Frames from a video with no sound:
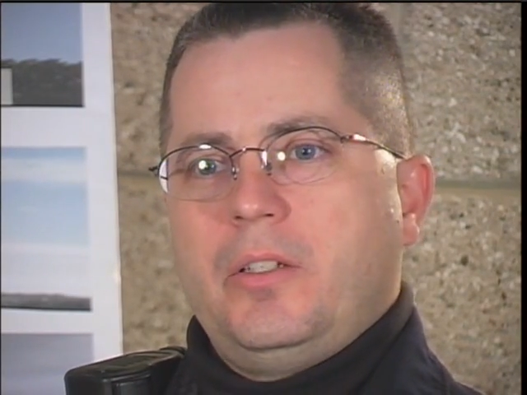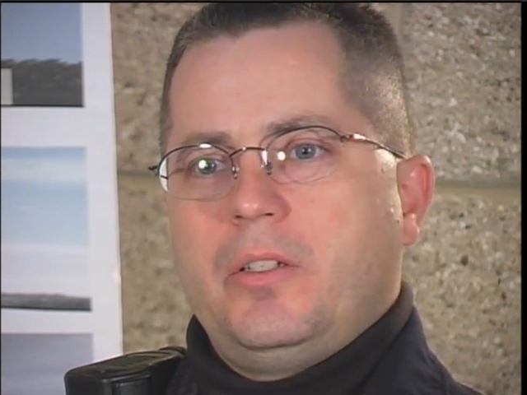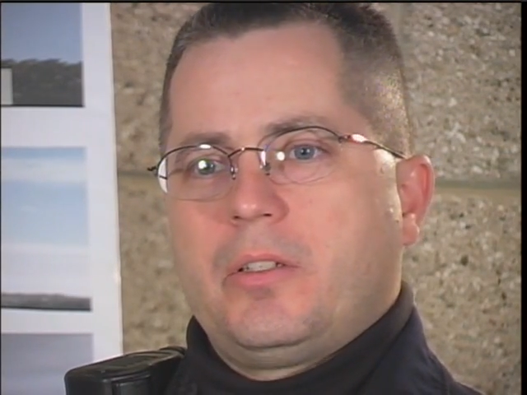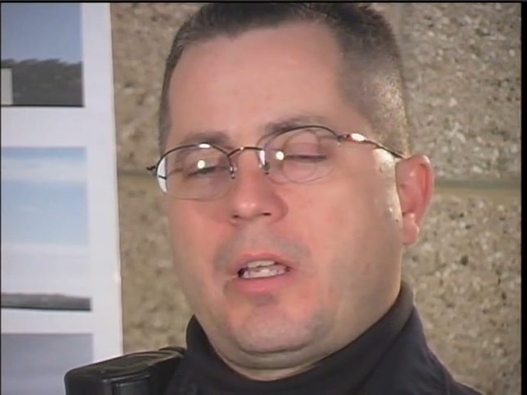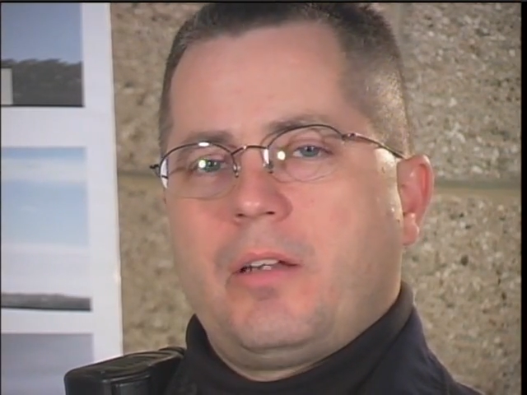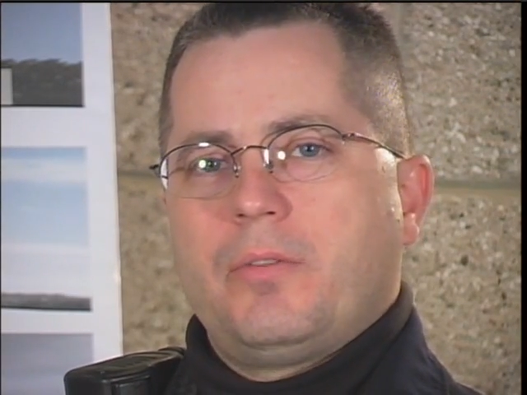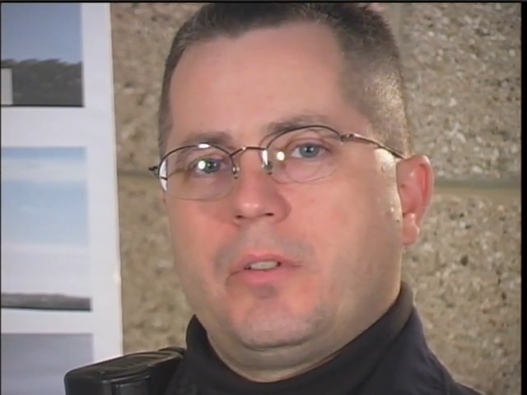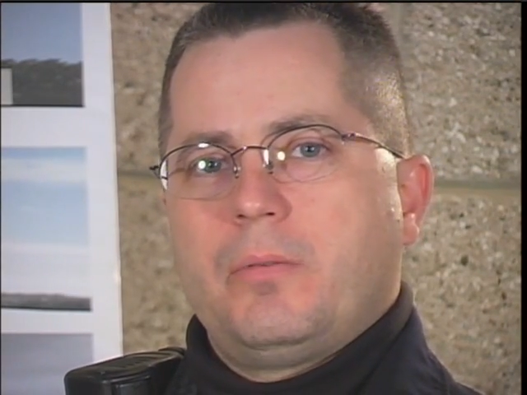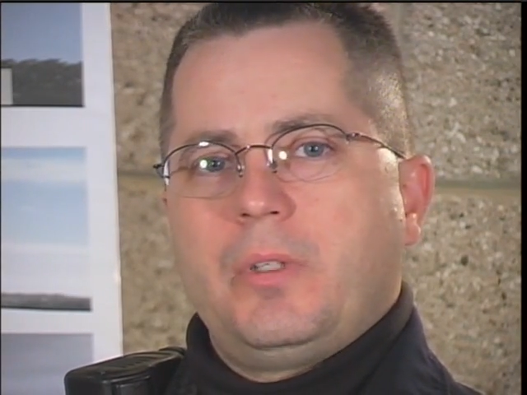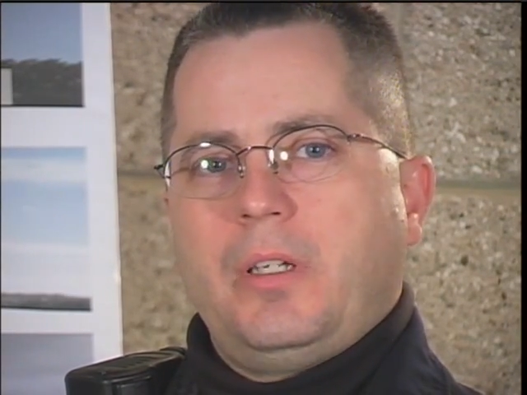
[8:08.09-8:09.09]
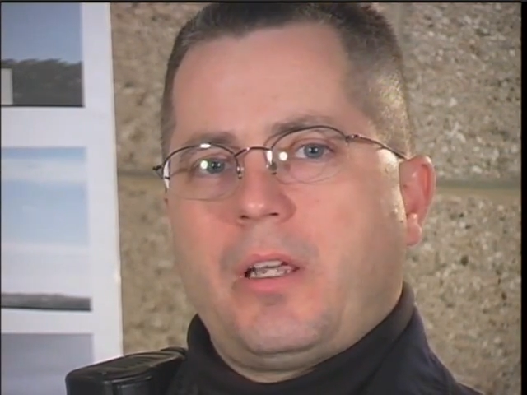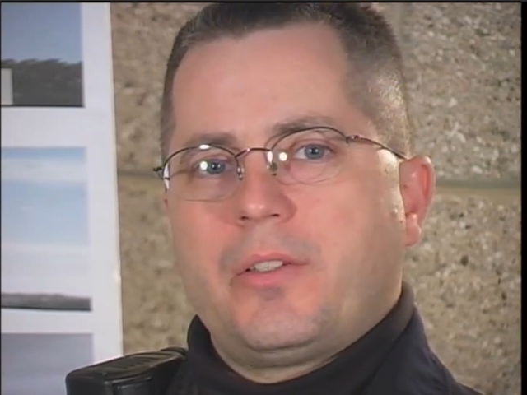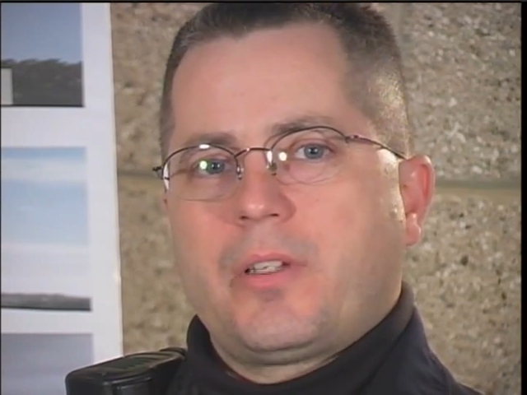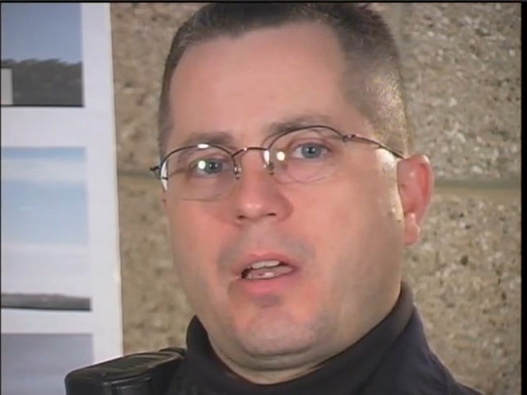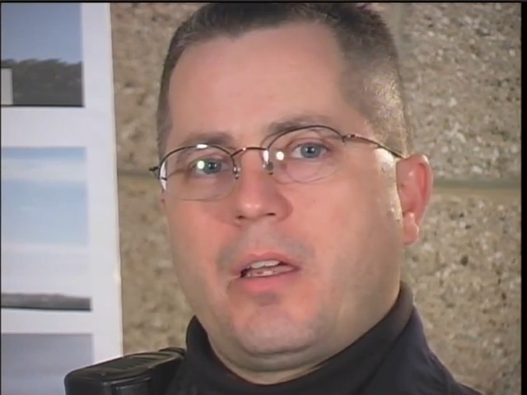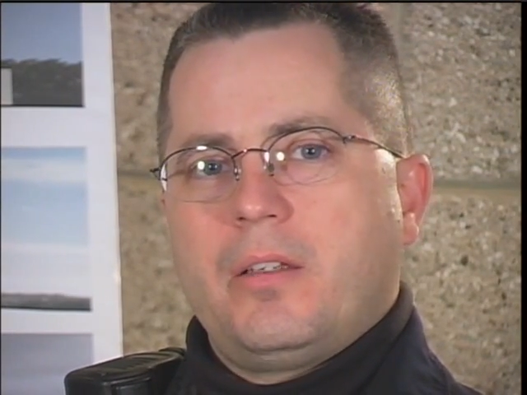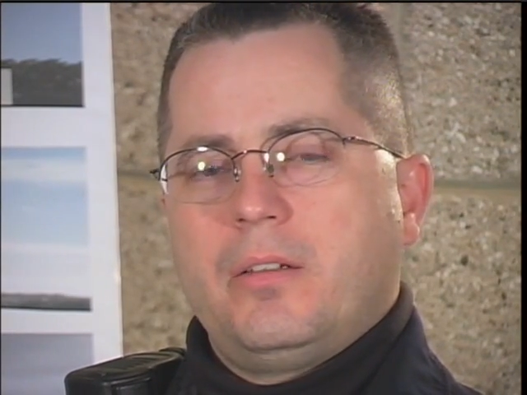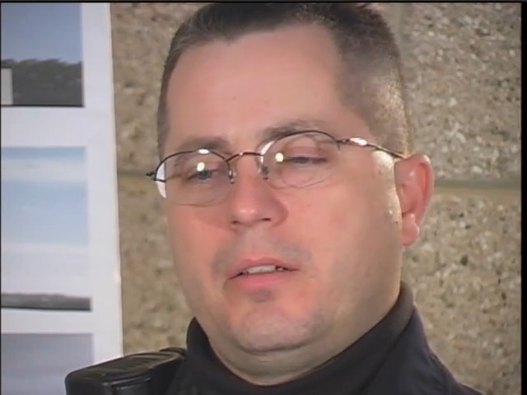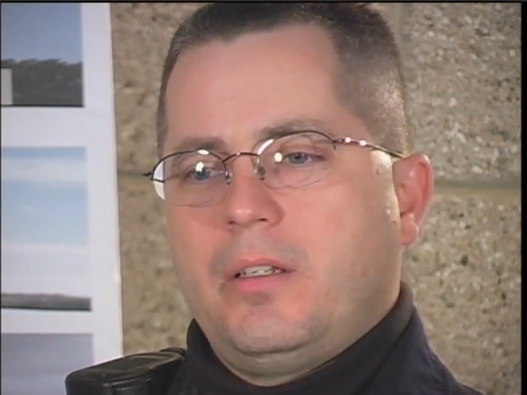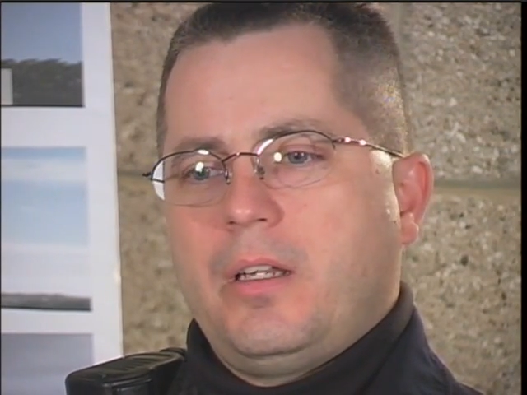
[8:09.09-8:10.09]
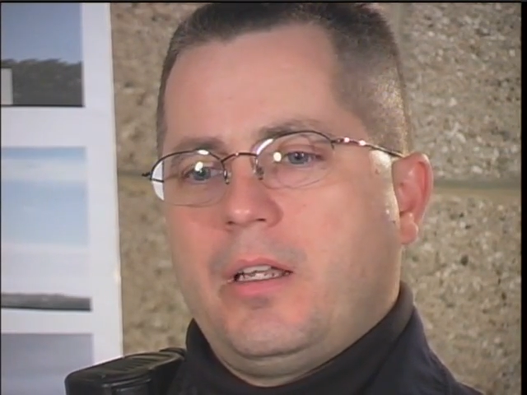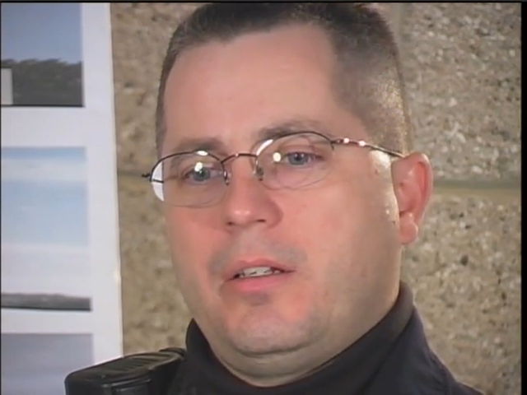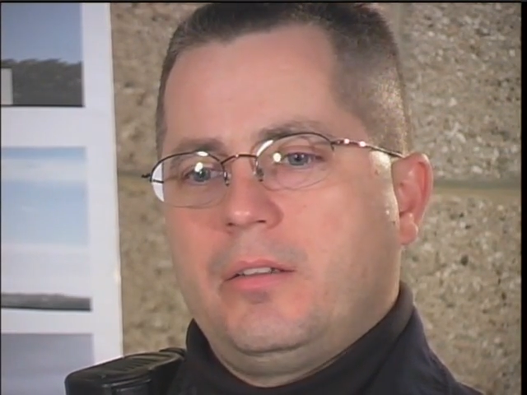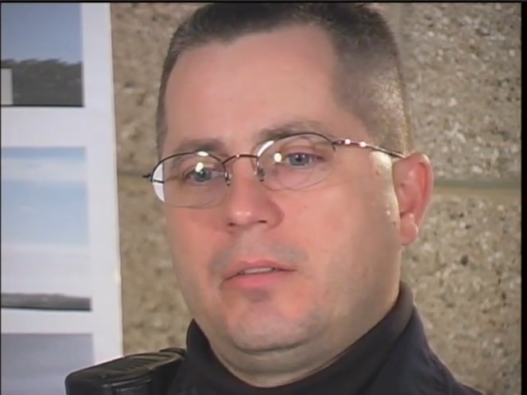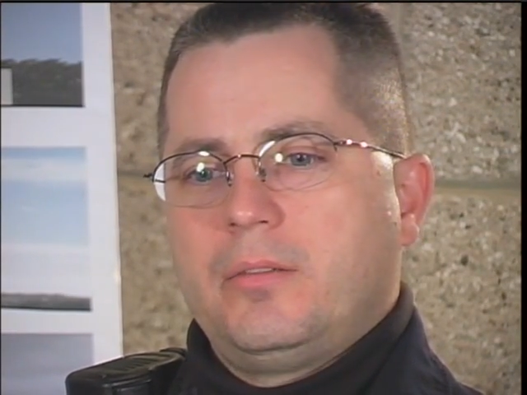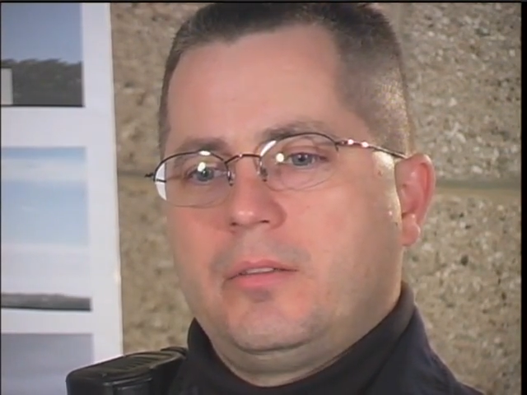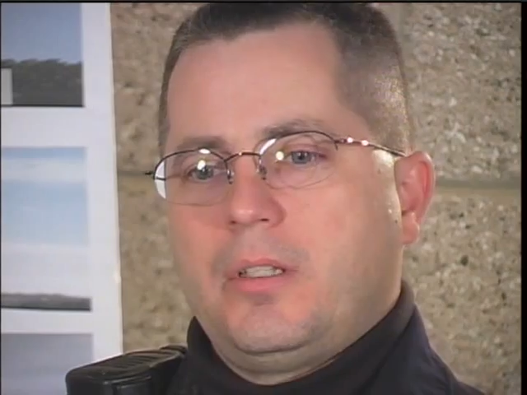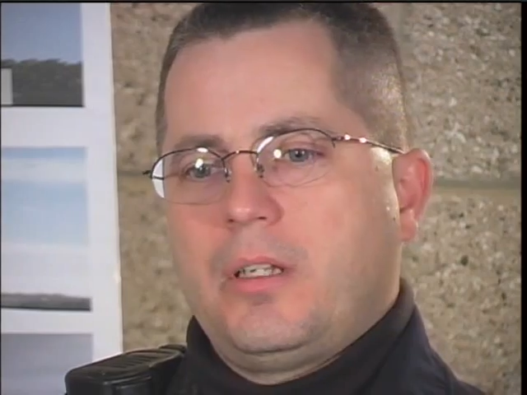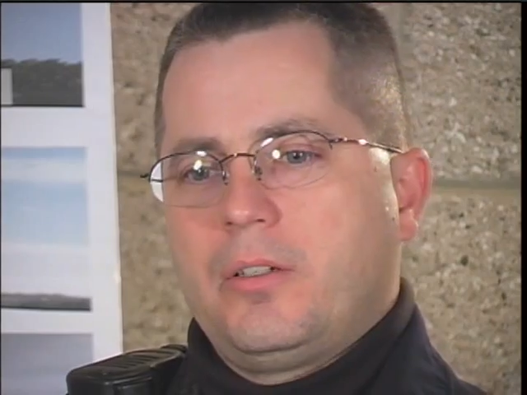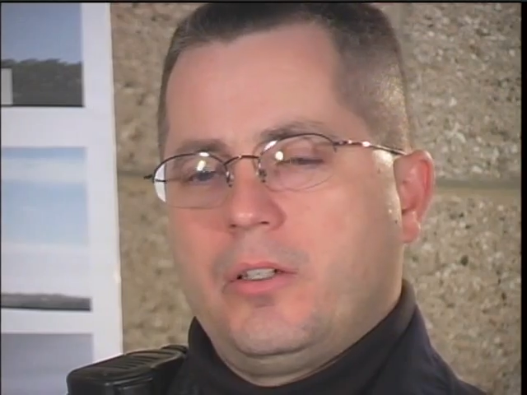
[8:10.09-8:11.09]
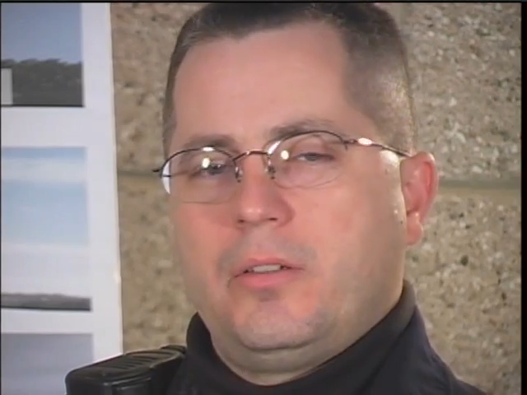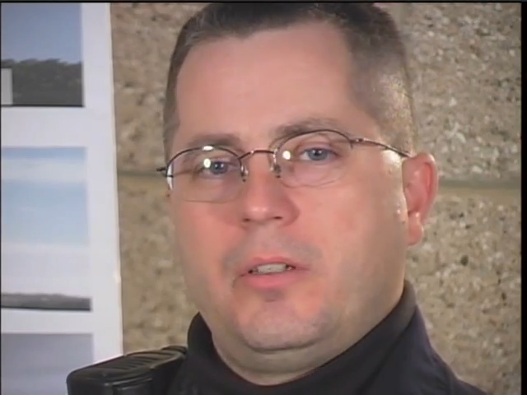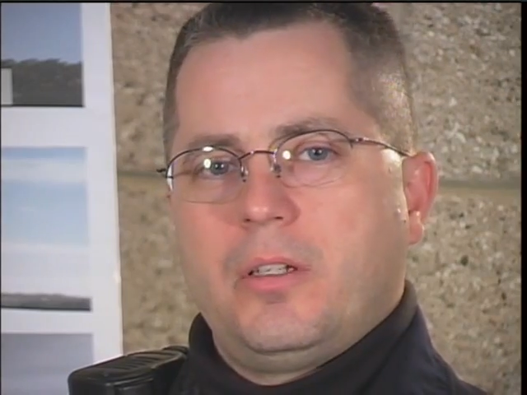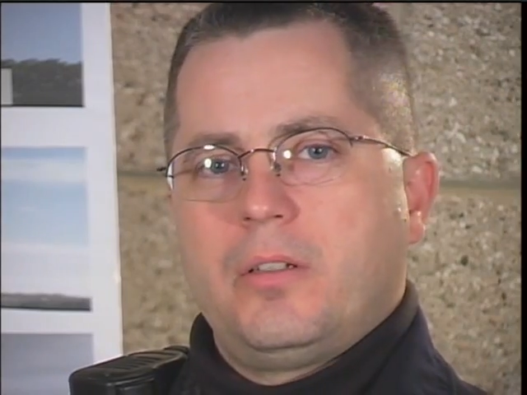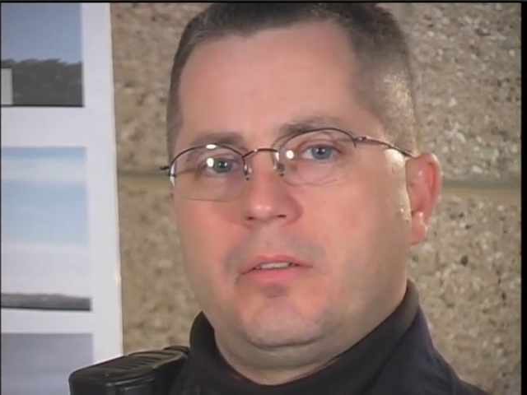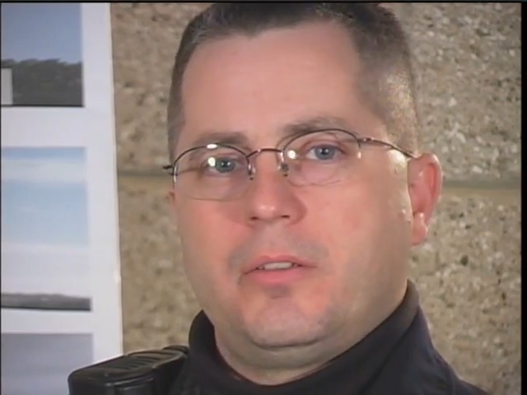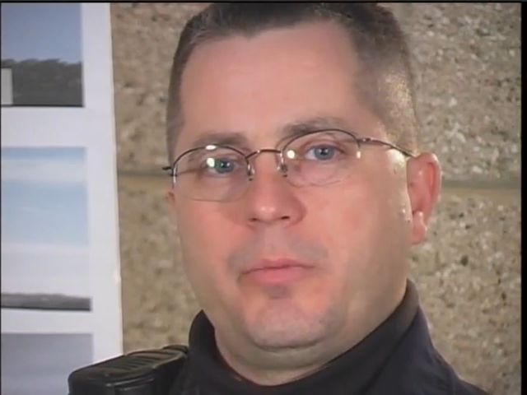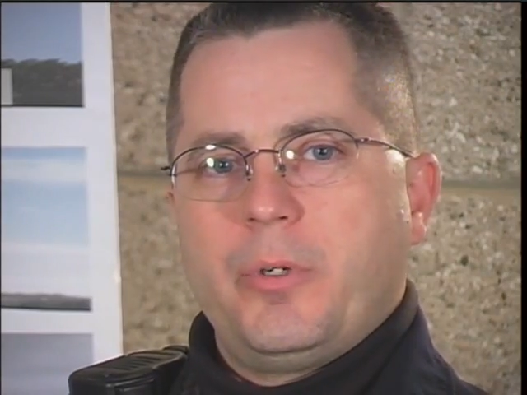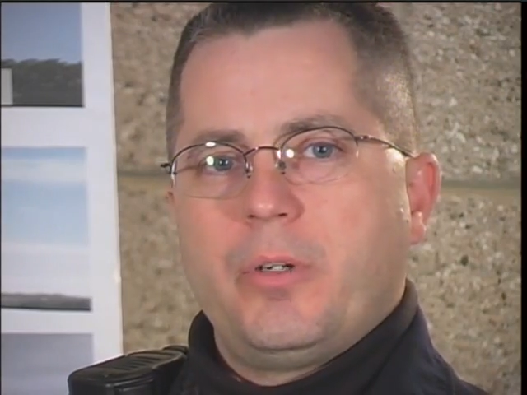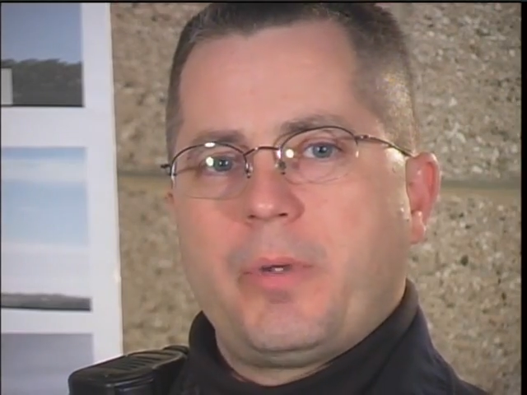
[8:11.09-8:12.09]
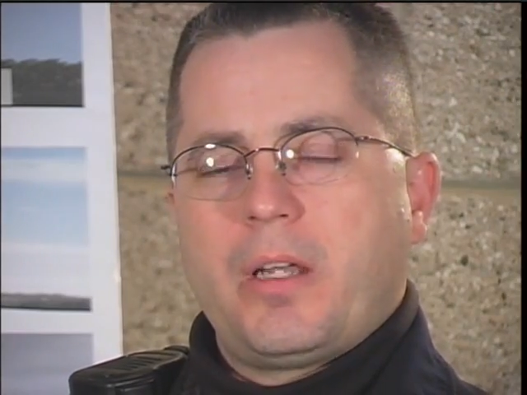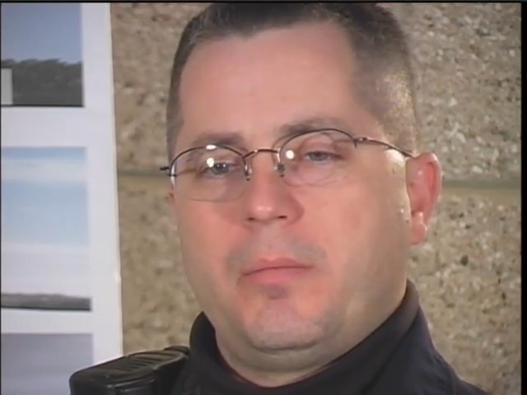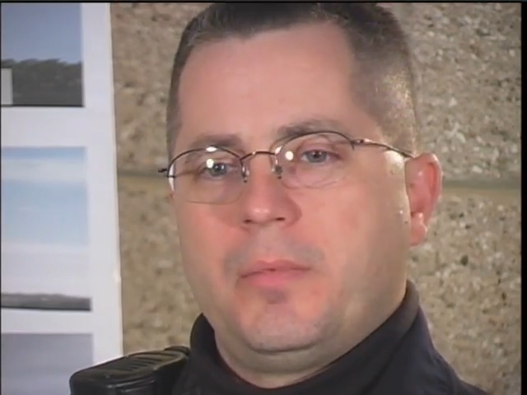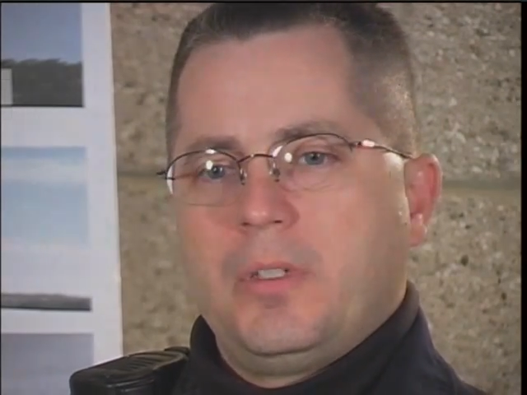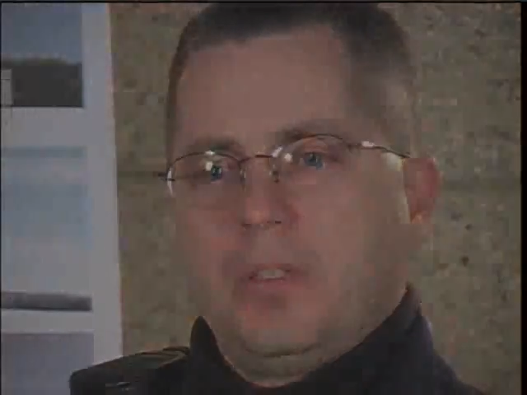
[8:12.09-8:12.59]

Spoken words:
just kind of a really nice guy and had a good spirit about him.